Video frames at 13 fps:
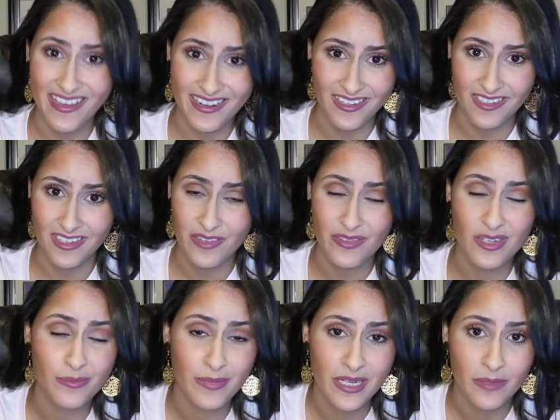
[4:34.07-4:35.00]
it, even a
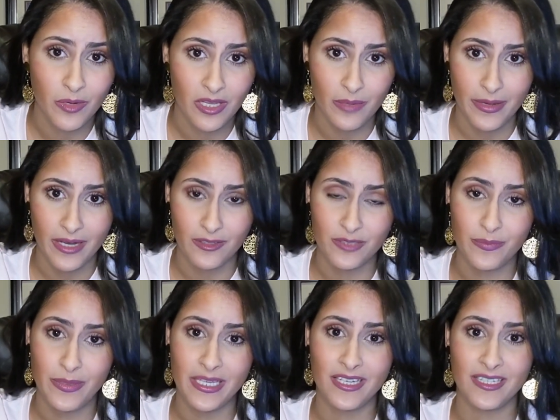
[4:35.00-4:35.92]
minimal amount,
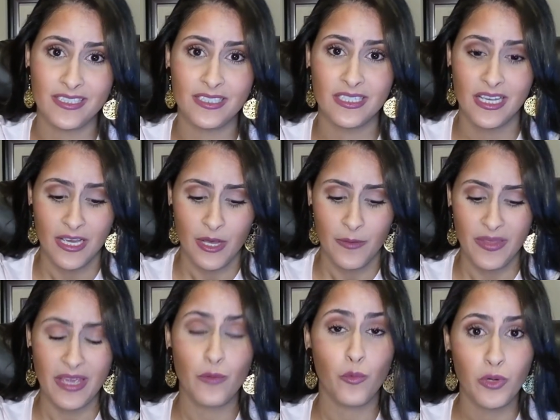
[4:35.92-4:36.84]
because
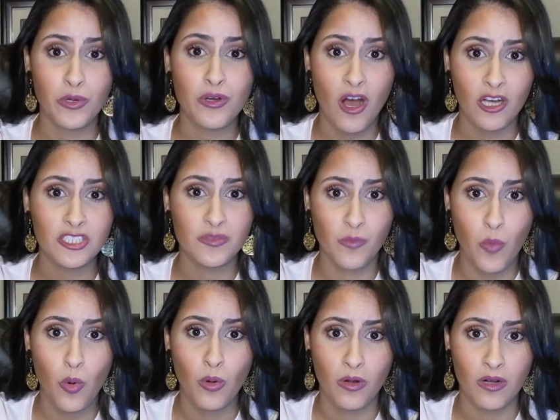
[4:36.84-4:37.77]
it will cost
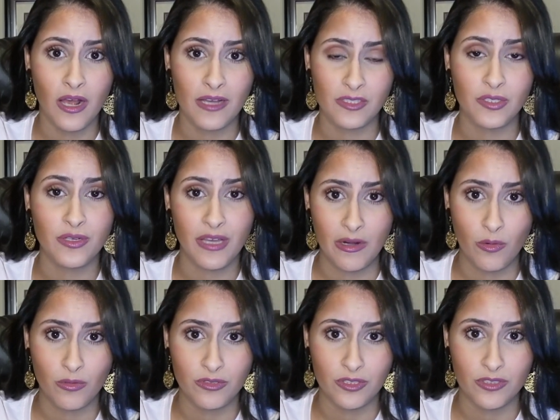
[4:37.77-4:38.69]
more as you get
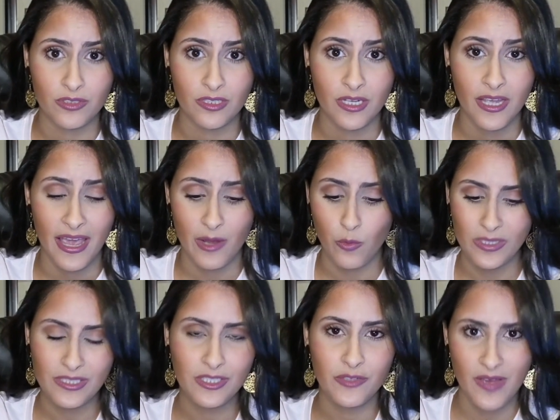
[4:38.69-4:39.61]
older. And
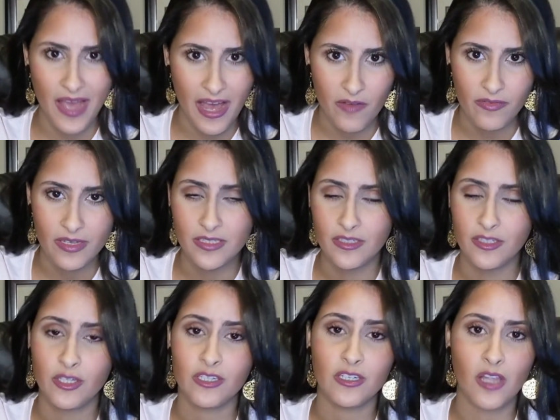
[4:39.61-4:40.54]
once you have it,
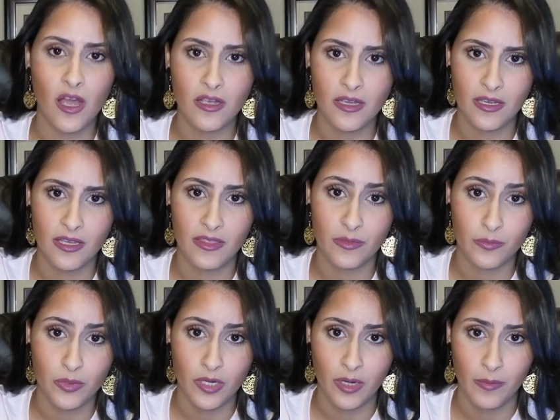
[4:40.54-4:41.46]
you're locking in the
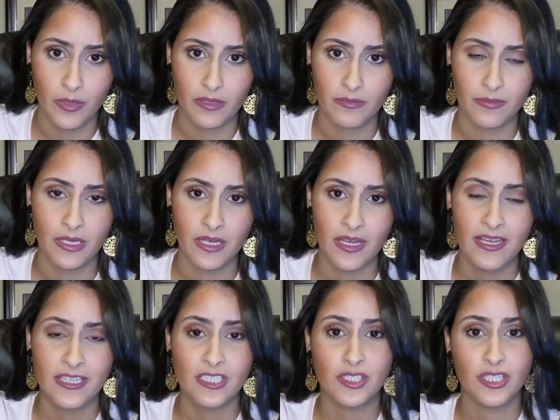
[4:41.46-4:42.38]
premium.
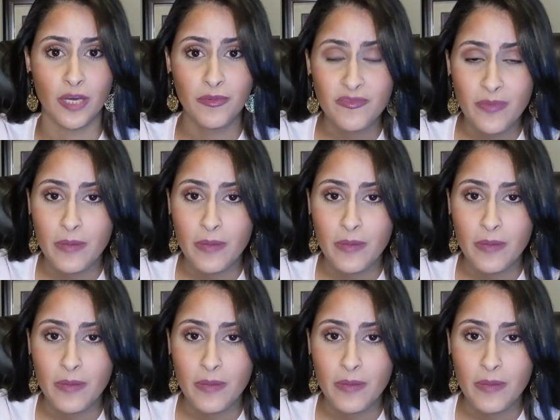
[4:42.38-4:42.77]
Some of my